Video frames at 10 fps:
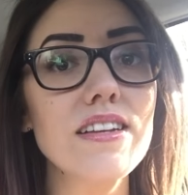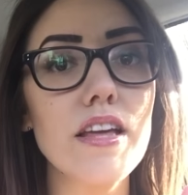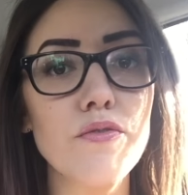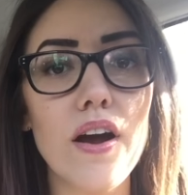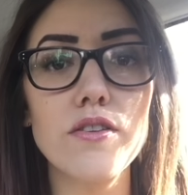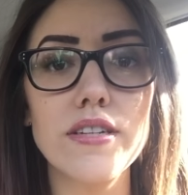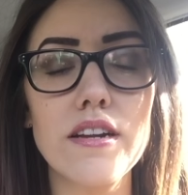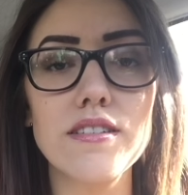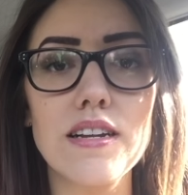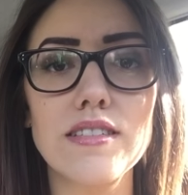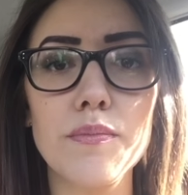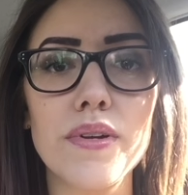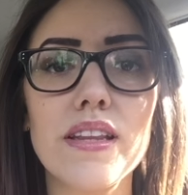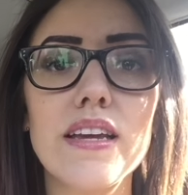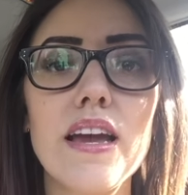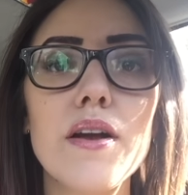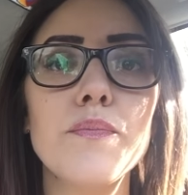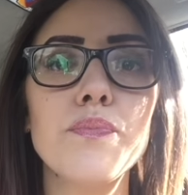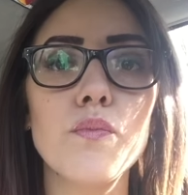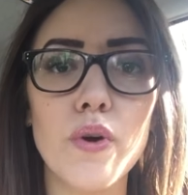they fry their tater tots separately
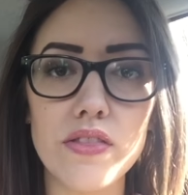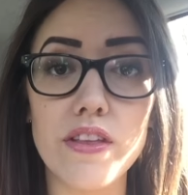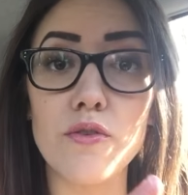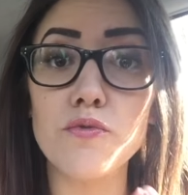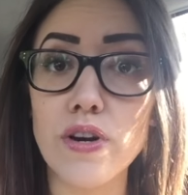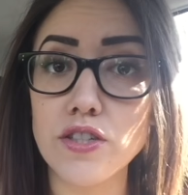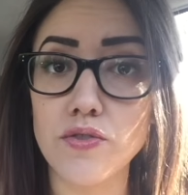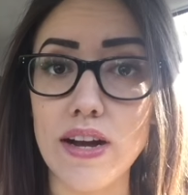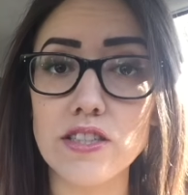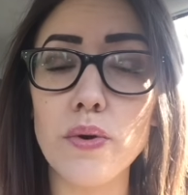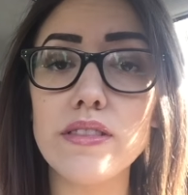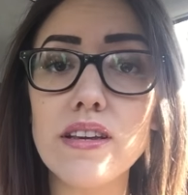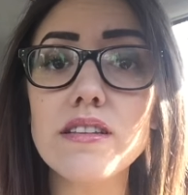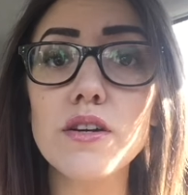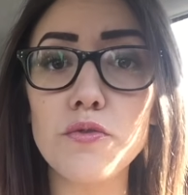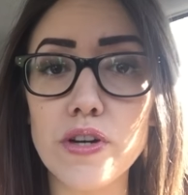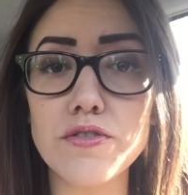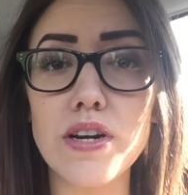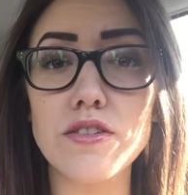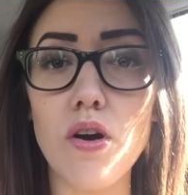with their french fries. So I think their
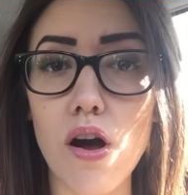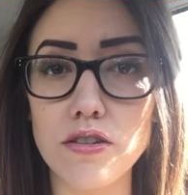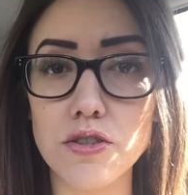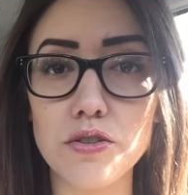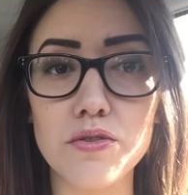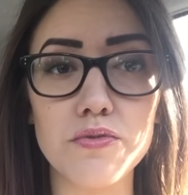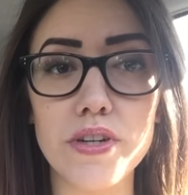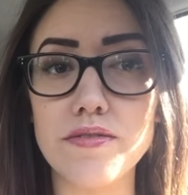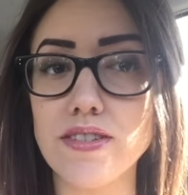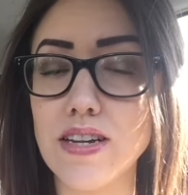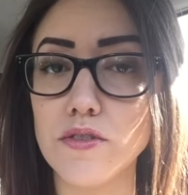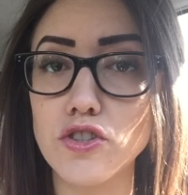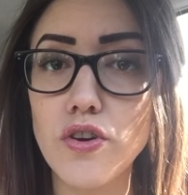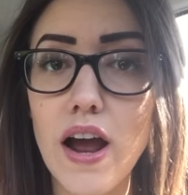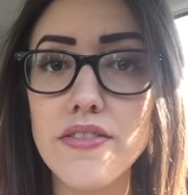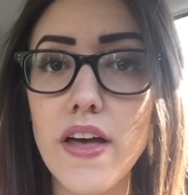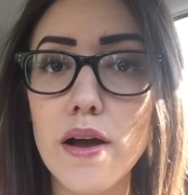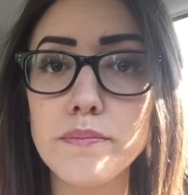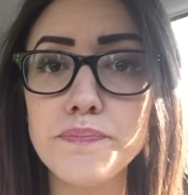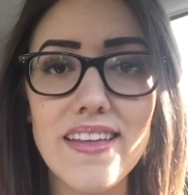french fries are also gluten-free, I've just never tried
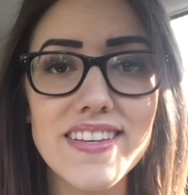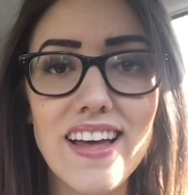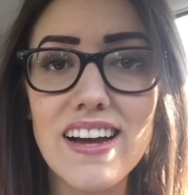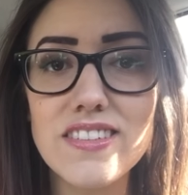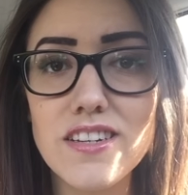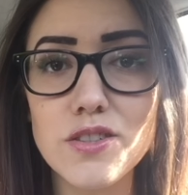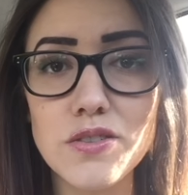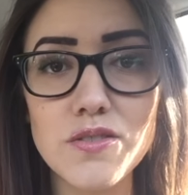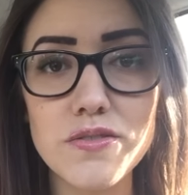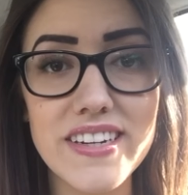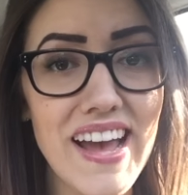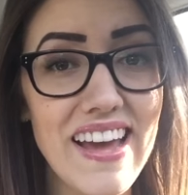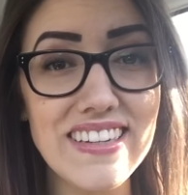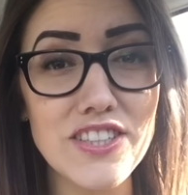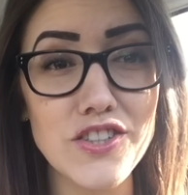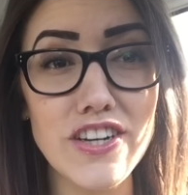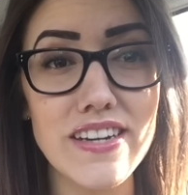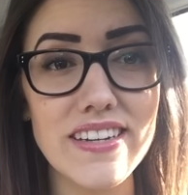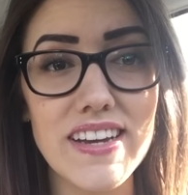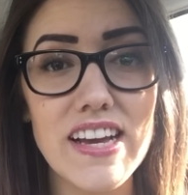them. And then the hot dog's gluten-free and it's
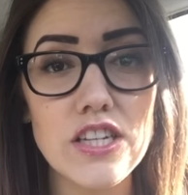good.